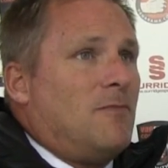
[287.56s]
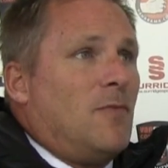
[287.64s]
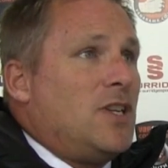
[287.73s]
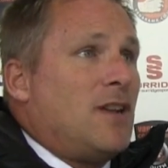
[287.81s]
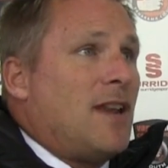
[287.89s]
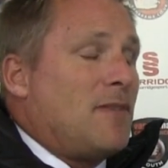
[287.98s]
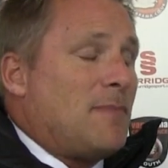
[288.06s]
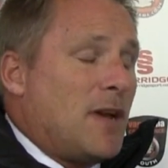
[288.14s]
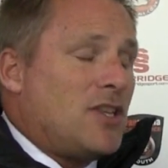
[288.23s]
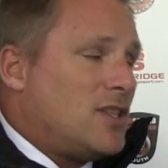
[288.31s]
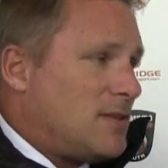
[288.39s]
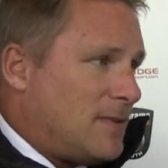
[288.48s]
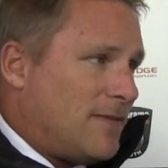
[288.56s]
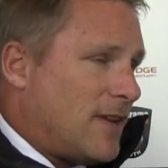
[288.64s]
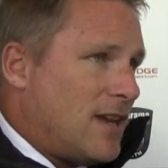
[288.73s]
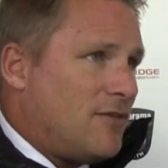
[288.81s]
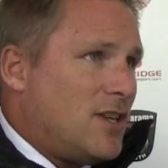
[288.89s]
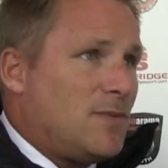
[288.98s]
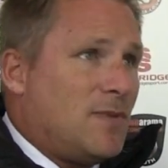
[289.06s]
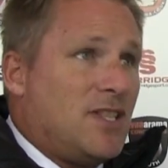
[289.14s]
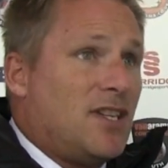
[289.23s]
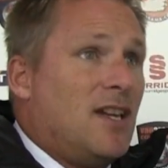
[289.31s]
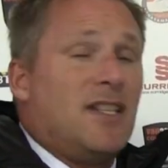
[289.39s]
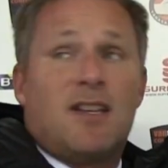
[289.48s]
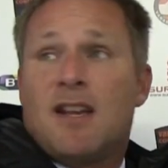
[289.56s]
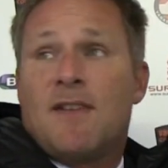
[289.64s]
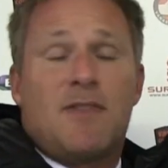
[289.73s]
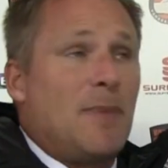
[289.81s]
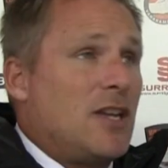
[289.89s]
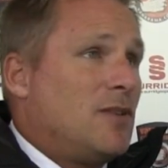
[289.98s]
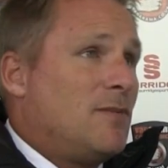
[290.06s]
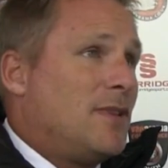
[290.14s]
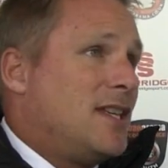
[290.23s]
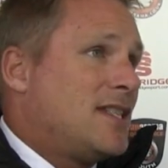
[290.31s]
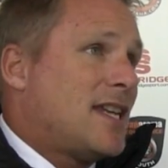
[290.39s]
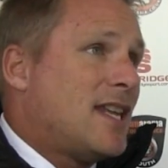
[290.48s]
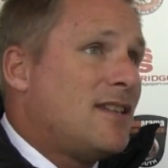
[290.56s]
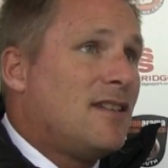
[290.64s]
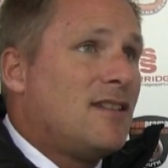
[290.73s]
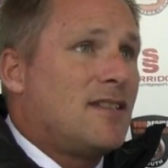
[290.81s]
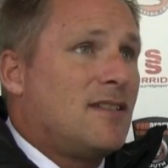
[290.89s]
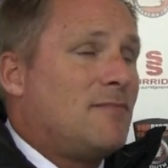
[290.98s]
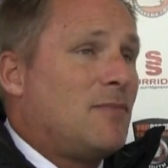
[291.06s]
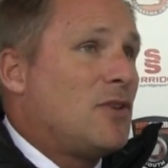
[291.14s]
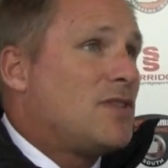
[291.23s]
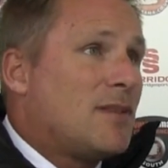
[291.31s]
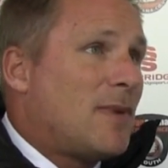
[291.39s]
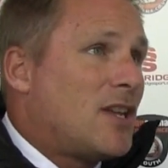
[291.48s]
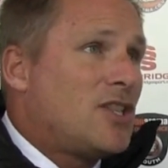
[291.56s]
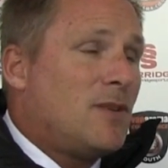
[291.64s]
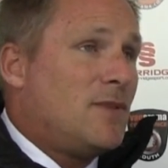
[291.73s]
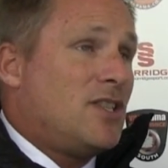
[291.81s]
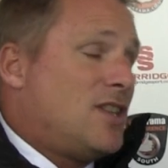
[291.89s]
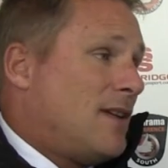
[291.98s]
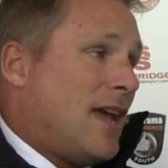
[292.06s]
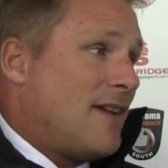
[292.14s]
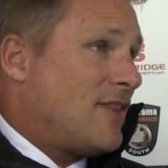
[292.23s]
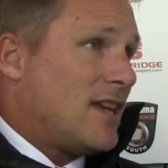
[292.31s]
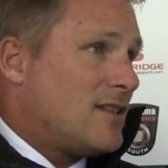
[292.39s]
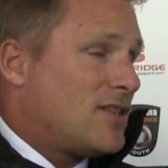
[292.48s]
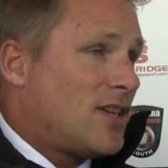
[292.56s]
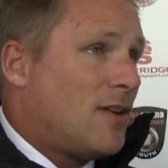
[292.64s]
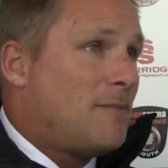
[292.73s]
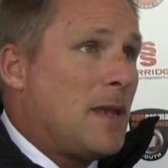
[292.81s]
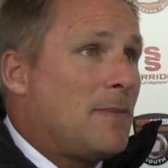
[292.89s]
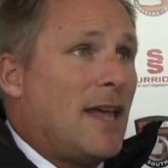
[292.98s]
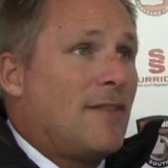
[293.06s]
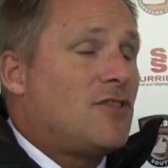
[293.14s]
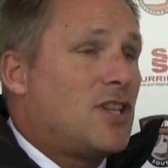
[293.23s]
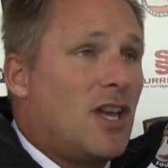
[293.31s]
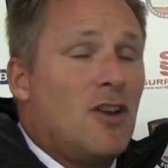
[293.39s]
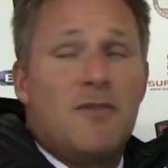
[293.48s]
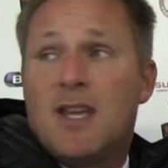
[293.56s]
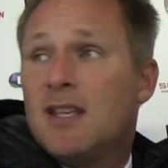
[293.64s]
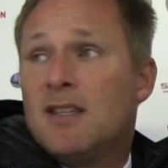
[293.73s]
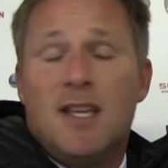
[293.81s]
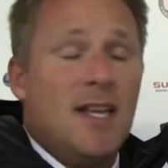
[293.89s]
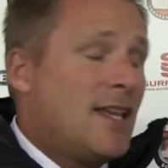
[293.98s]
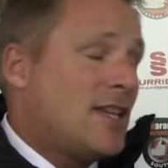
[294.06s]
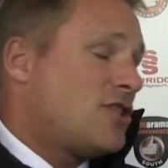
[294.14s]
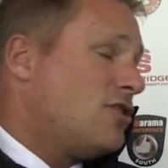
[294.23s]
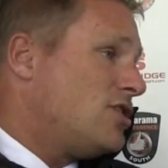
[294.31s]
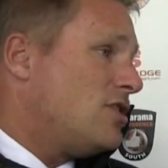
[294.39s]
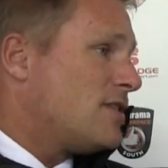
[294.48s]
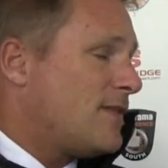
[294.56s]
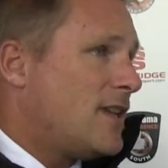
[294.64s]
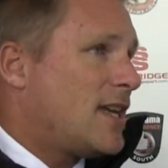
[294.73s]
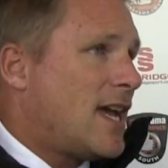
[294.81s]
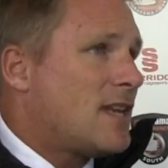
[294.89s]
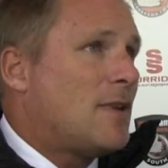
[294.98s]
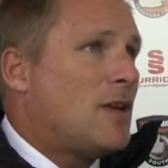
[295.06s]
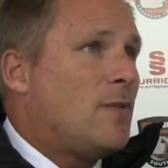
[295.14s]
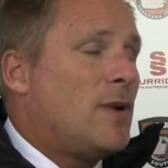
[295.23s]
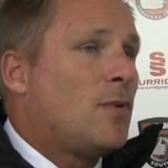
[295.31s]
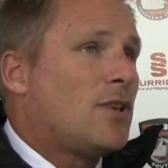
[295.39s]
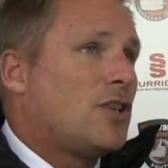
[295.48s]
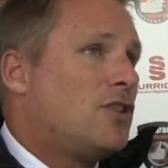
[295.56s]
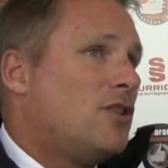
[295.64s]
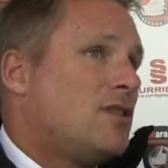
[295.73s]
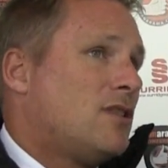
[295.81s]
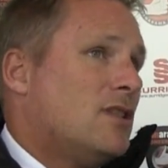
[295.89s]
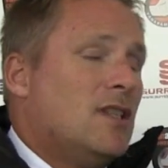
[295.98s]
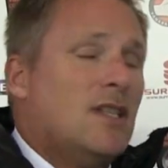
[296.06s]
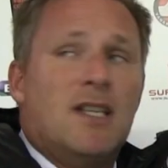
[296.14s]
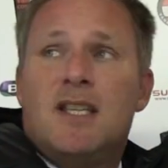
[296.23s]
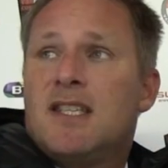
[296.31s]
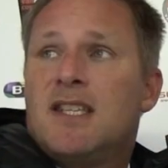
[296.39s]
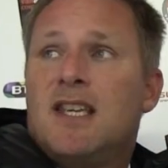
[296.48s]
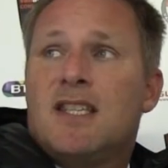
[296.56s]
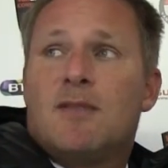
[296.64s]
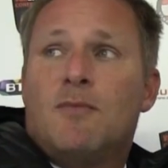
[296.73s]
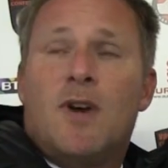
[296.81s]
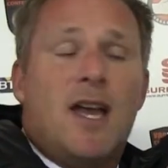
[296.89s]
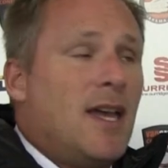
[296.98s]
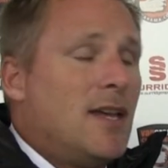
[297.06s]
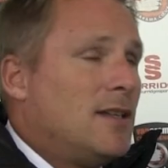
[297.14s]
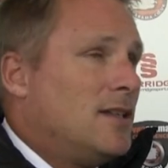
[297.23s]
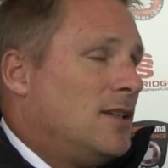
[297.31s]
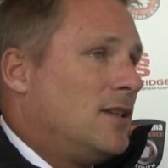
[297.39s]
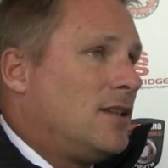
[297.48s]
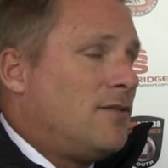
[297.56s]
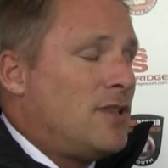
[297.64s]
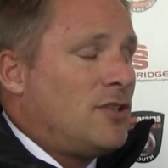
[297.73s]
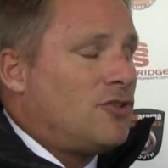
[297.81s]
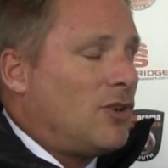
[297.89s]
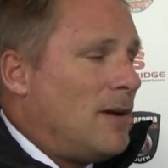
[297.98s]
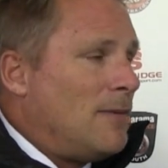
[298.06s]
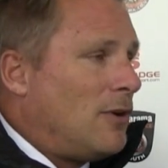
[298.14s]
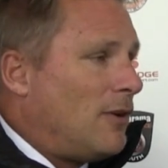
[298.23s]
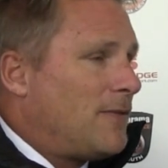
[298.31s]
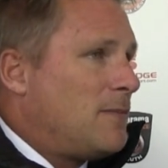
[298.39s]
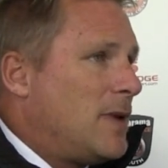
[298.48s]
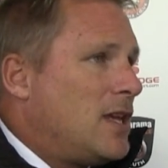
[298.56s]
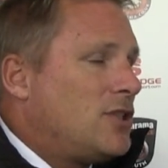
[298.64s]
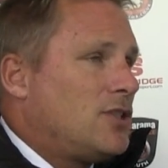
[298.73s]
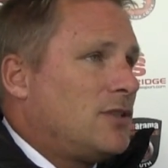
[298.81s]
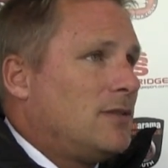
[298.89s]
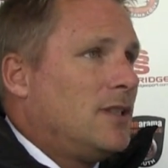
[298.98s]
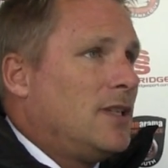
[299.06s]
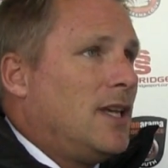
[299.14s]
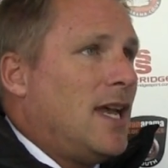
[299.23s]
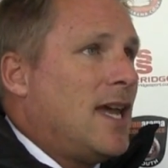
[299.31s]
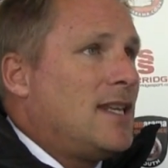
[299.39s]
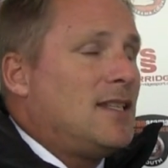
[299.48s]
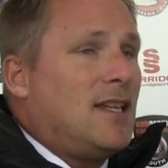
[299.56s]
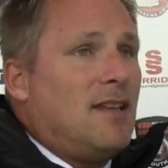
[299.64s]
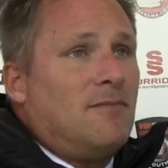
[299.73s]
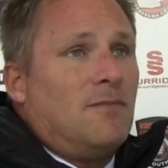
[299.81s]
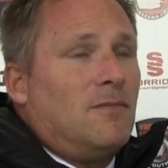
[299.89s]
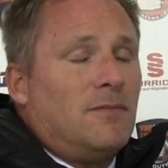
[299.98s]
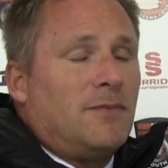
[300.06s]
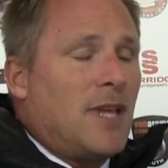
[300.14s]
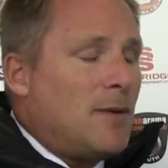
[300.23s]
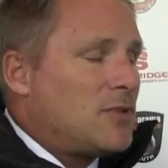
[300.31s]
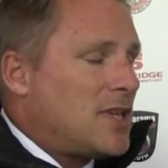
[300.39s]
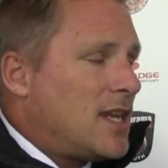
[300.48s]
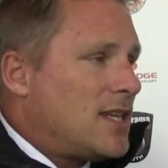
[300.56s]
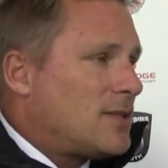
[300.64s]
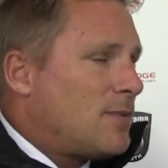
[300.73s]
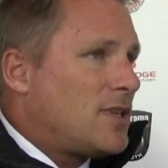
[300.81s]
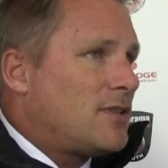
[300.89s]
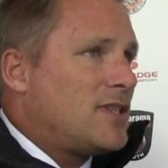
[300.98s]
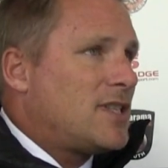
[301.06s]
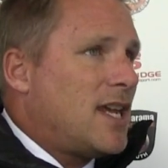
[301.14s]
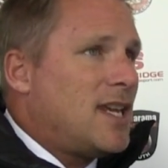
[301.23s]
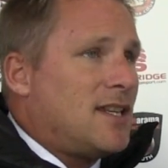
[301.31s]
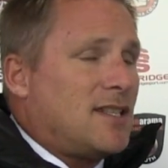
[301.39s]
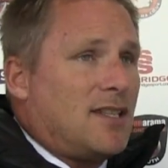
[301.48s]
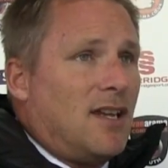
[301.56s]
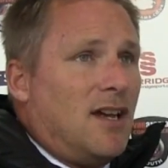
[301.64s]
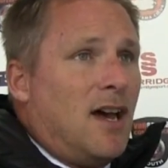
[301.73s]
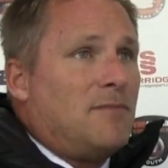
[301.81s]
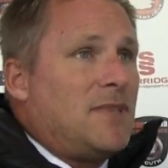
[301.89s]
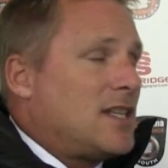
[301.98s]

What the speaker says: We don't have the budget to be favourites. We certainly don't have the budget with the attendance and boost the budget. We just don't have it. So if people have to go, then that's good news for the academy. We want a good season where there isn't drama off the pitch, and that will take us where it's got to take us. I'm